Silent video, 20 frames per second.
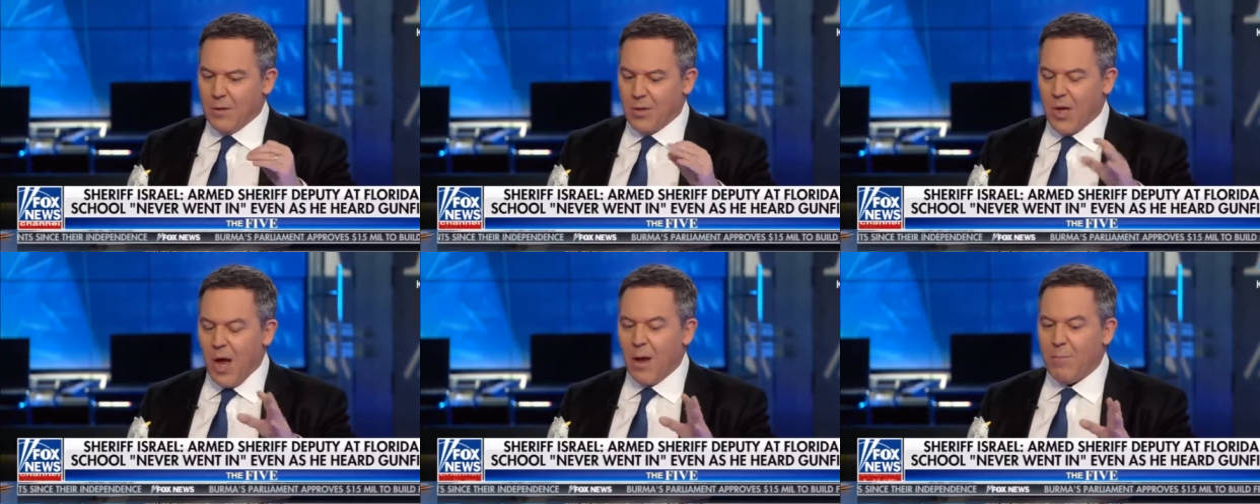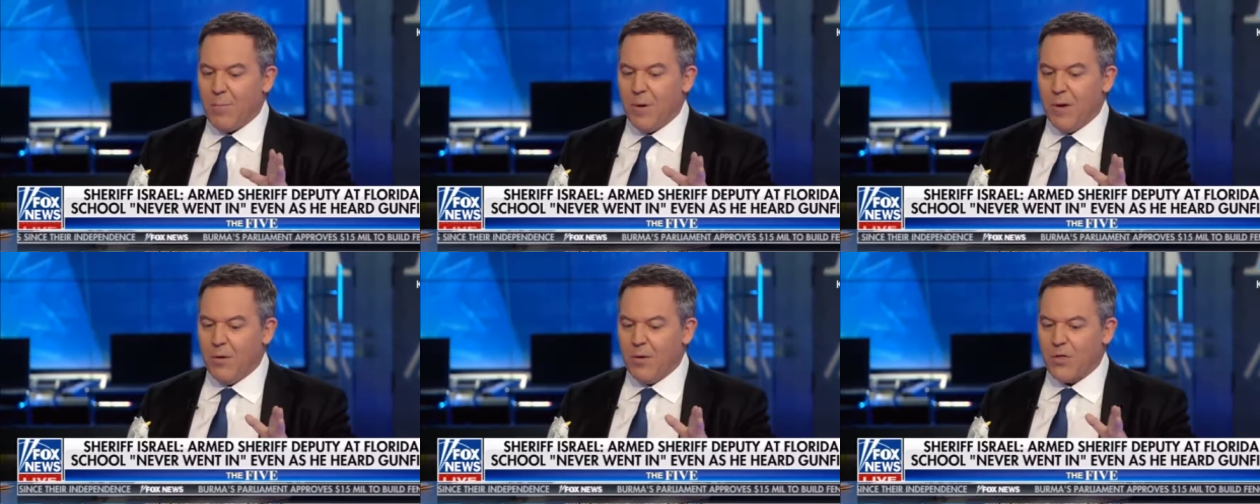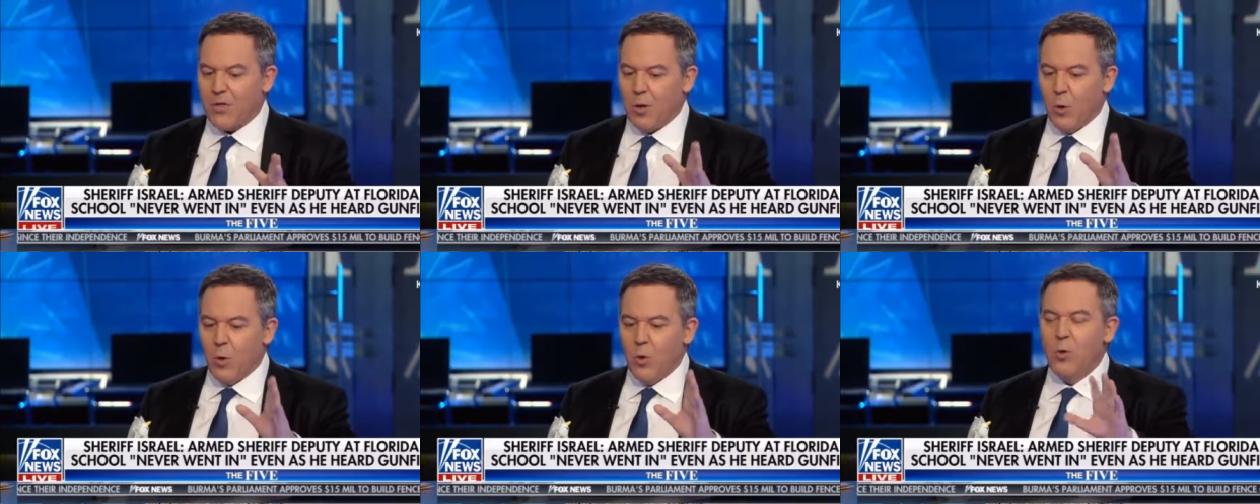Scott
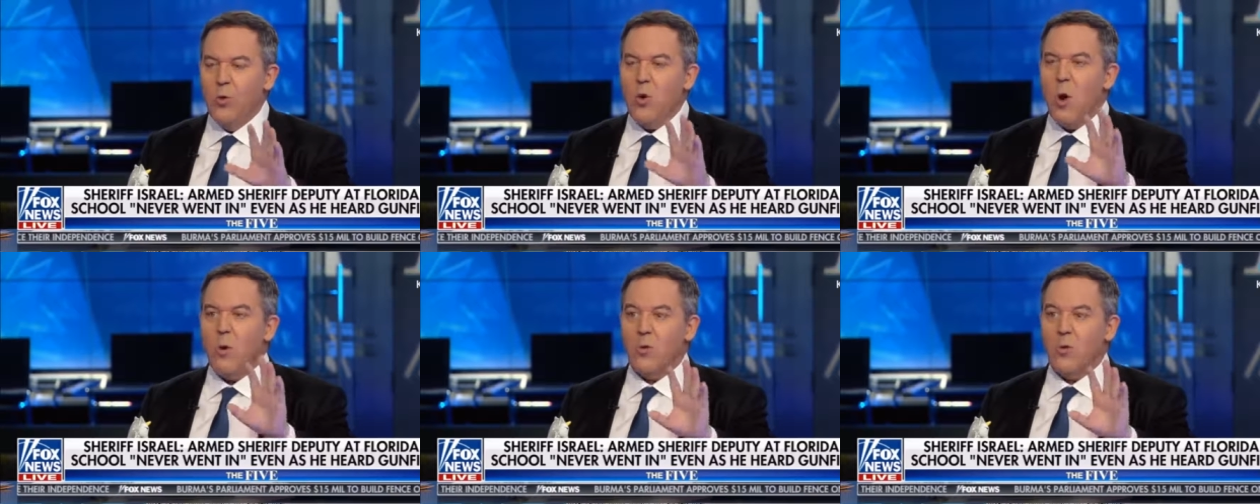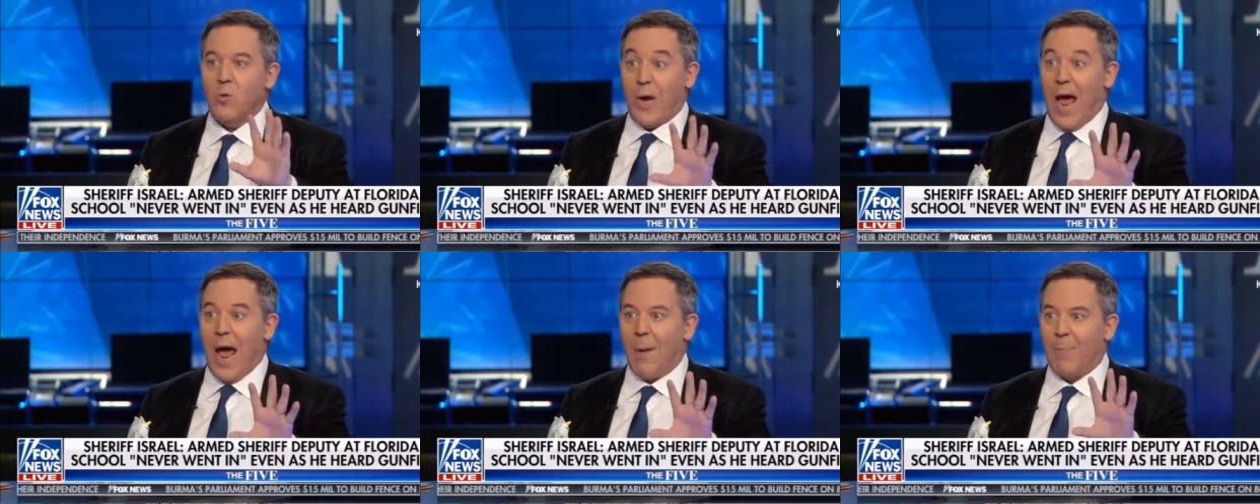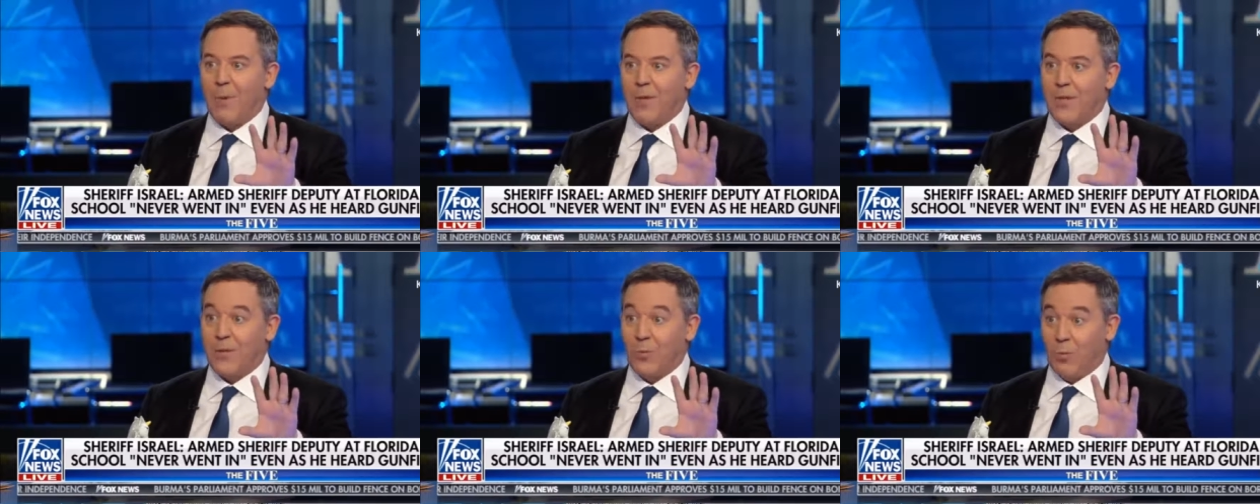Peterson, who knows what
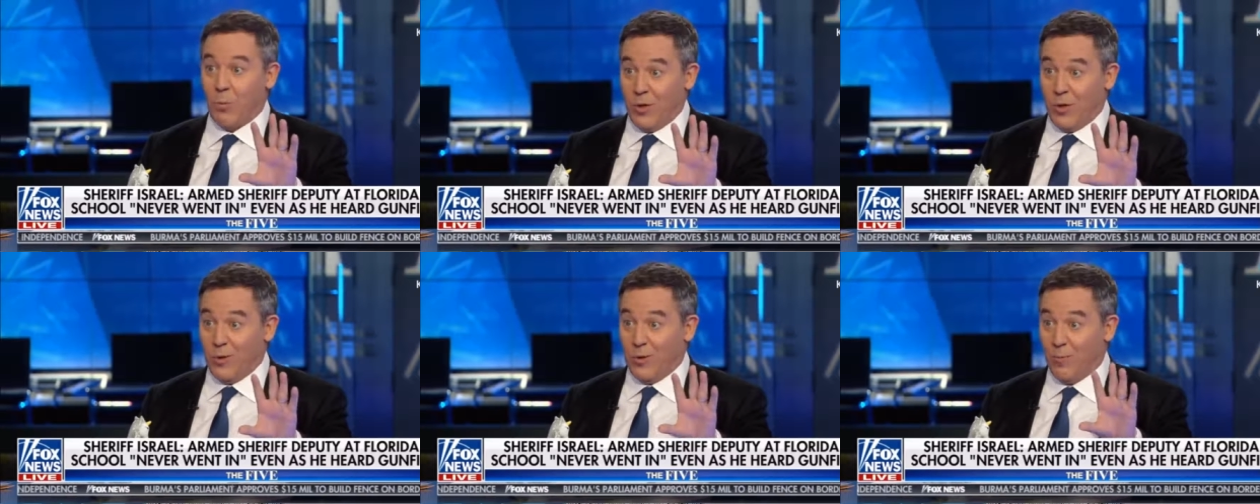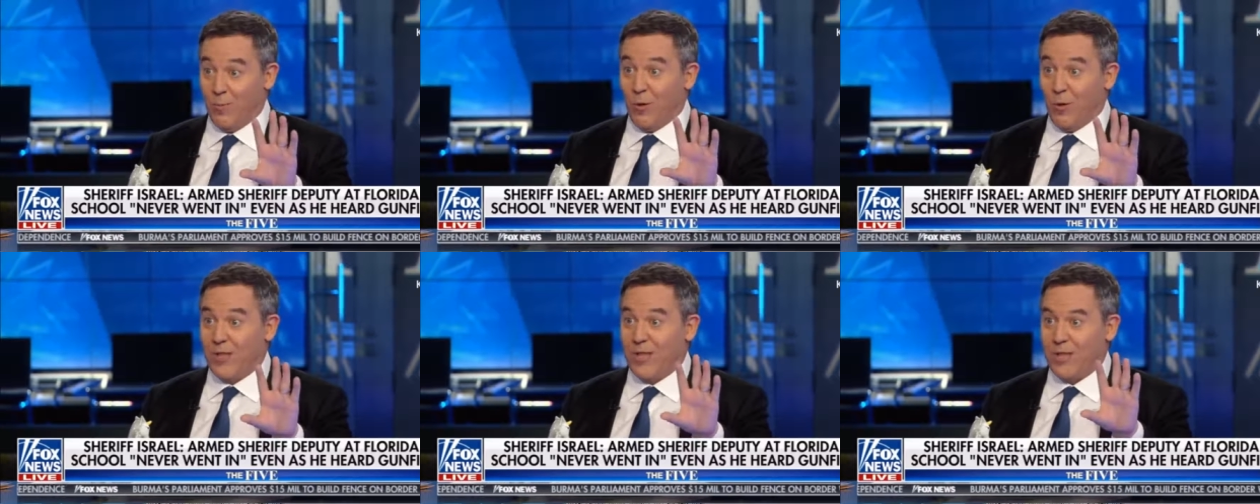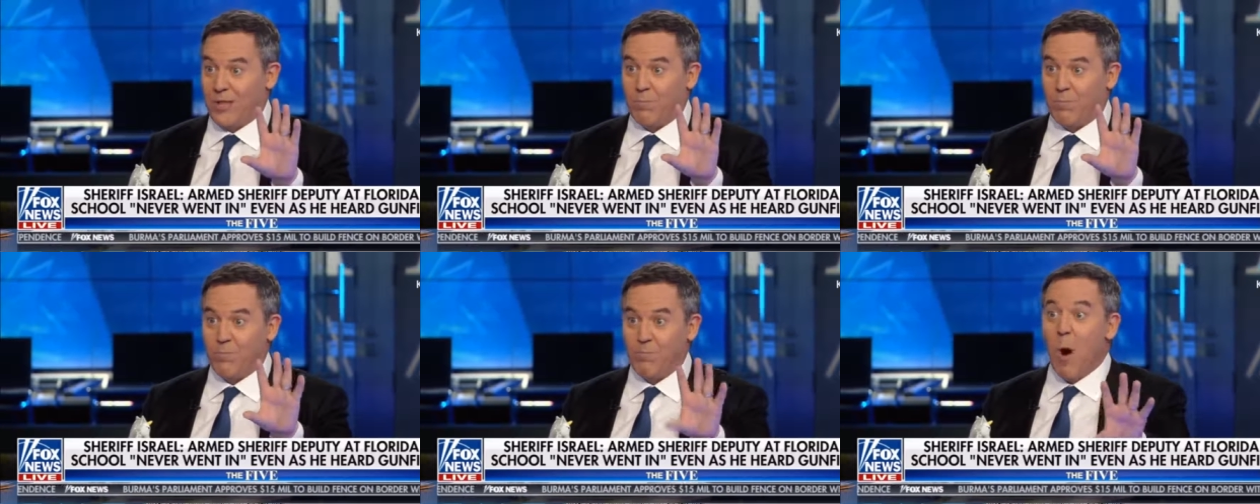happens when
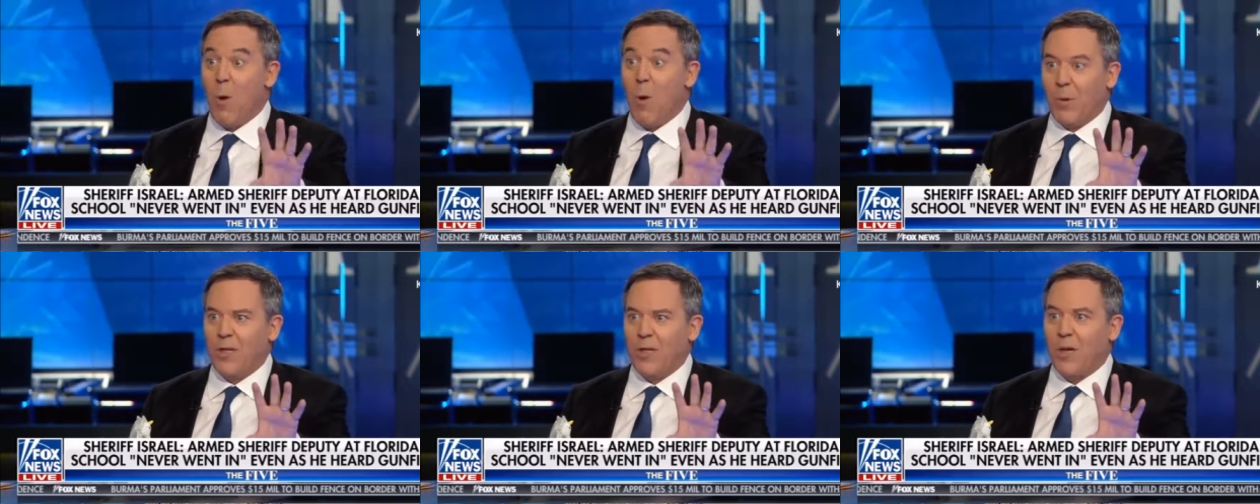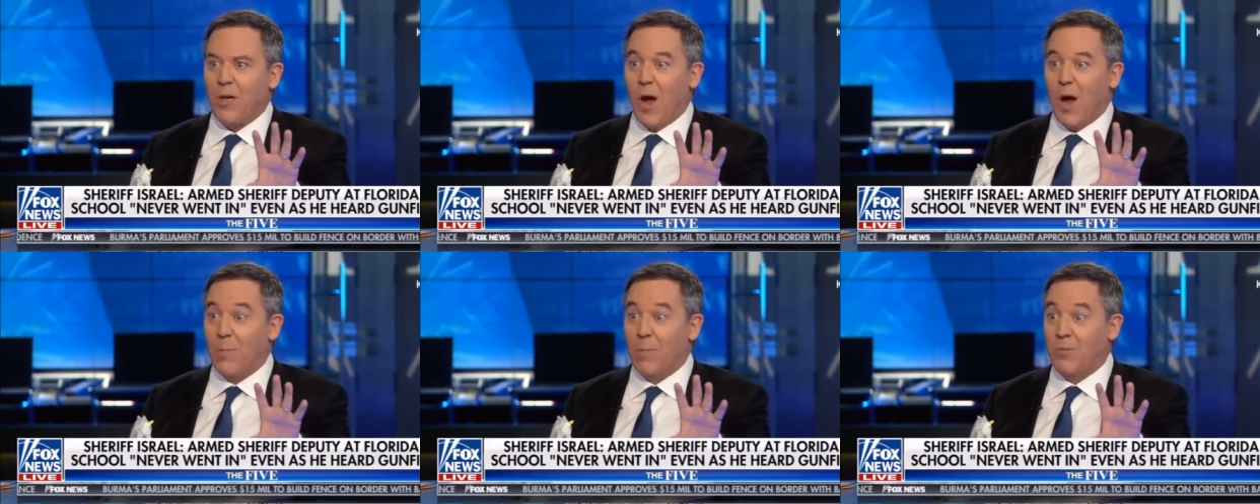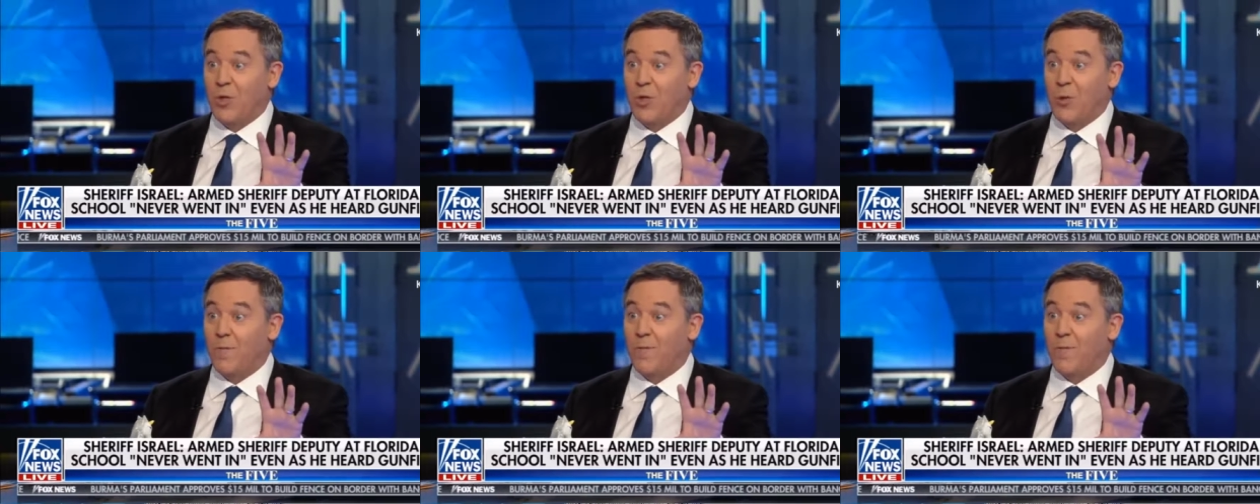this moment comes?